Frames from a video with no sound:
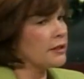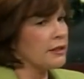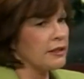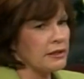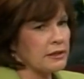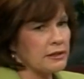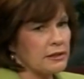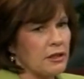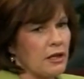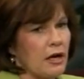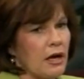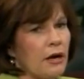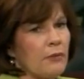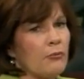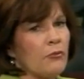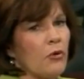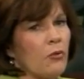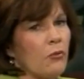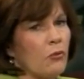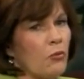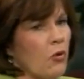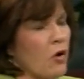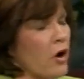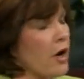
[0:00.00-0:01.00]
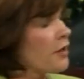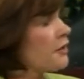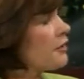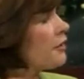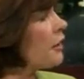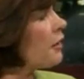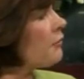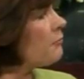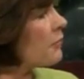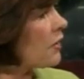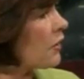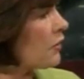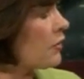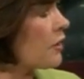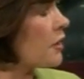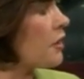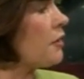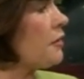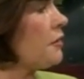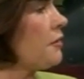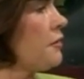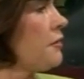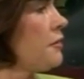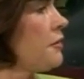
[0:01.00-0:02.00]
Islam want
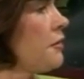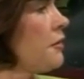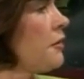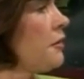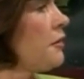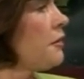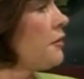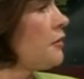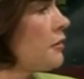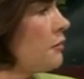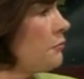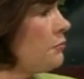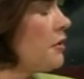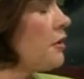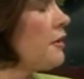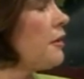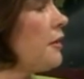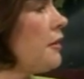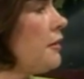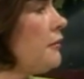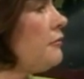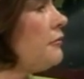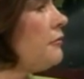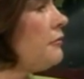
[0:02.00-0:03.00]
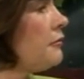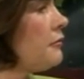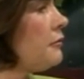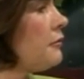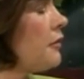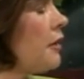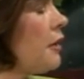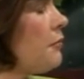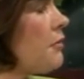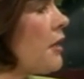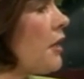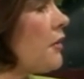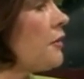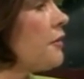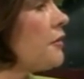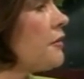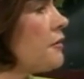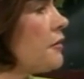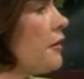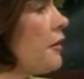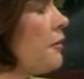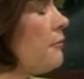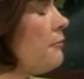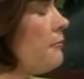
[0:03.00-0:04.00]
Americans to believe about
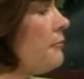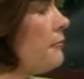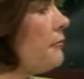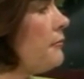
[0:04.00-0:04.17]
Islam?